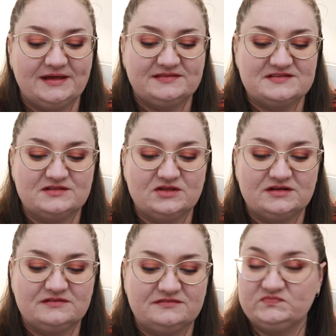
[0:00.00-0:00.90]
There's a lot
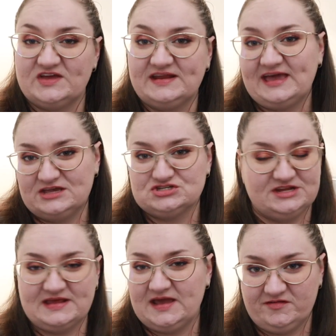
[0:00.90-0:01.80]
of dedication
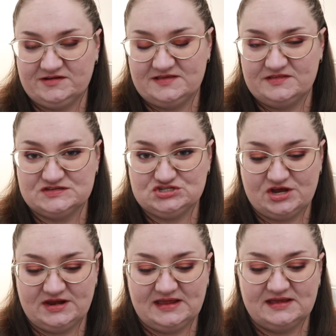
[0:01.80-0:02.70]
inherent in this
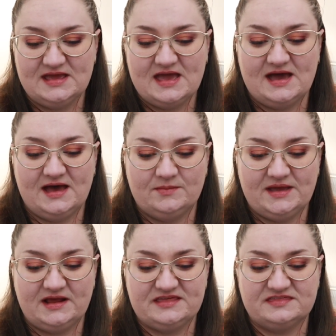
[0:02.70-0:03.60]
journey.
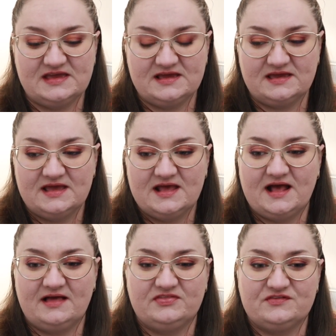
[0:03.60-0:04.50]
And I think
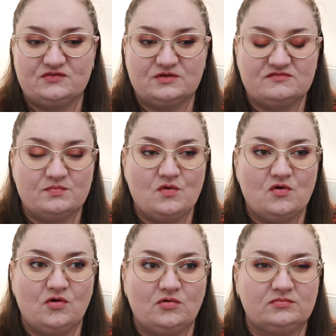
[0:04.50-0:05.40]
this sort of
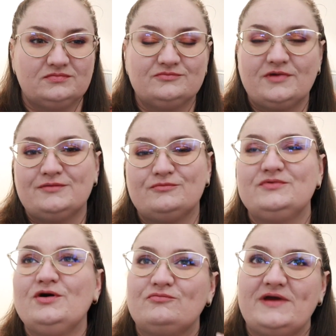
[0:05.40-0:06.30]
more,
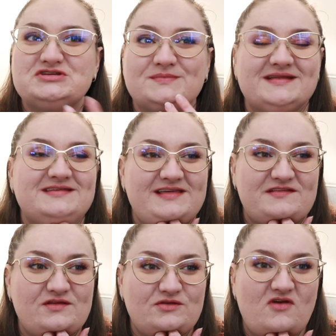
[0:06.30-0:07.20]
not regimented,
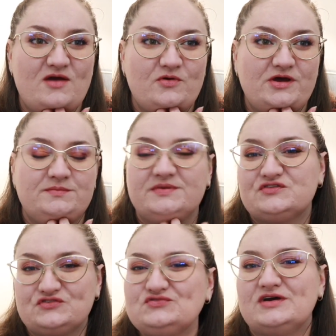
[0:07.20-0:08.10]
that's not the right word, but
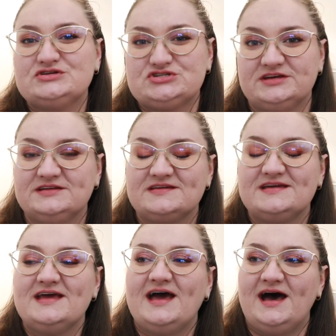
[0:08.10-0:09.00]
structured
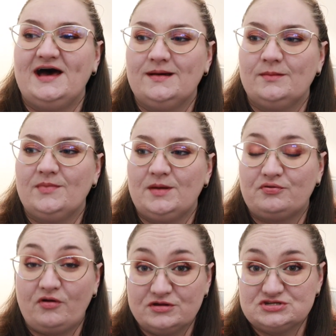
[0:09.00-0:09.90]

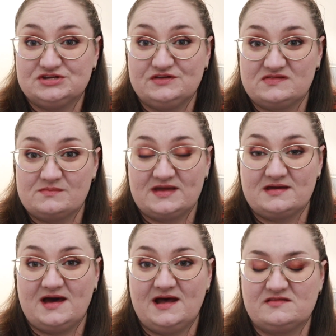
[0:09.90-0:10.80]
approach to using my
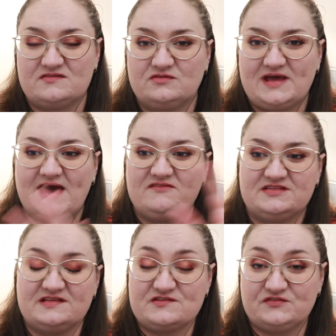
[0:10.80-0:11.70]
cards and sort of having
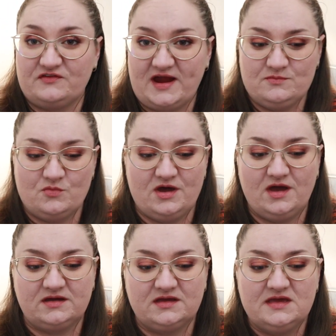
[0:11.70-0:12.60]
this
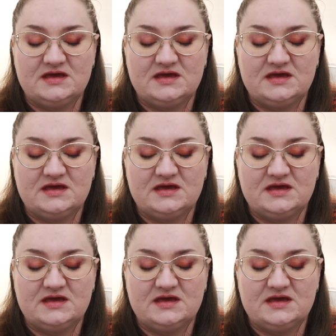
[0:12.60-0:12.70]
framework